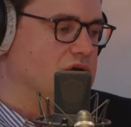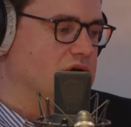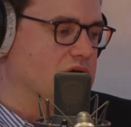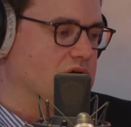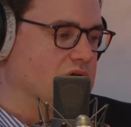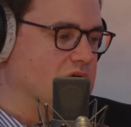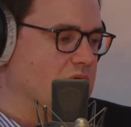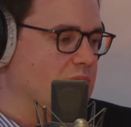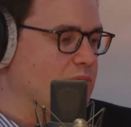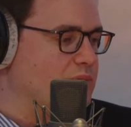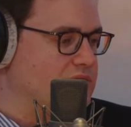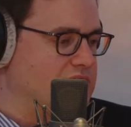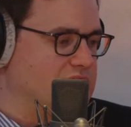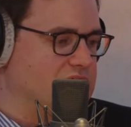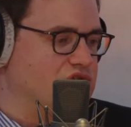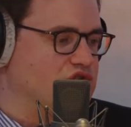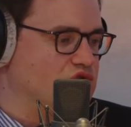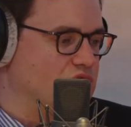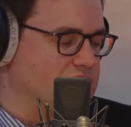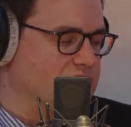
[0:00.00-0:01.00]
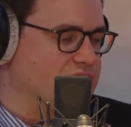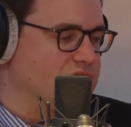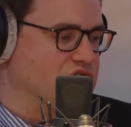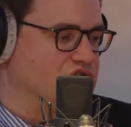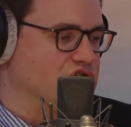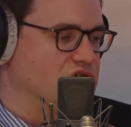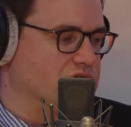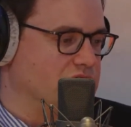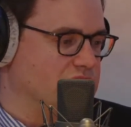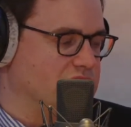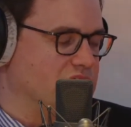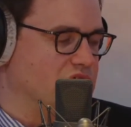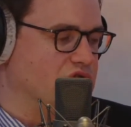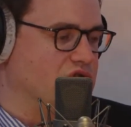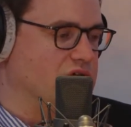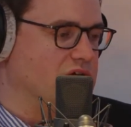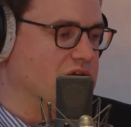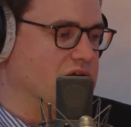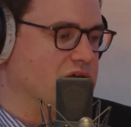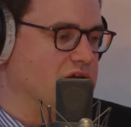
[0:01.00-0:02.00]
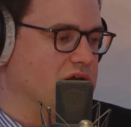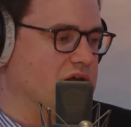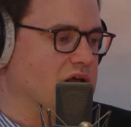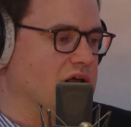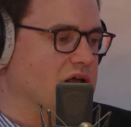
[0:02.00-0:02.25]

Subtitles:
company joint venture that they created,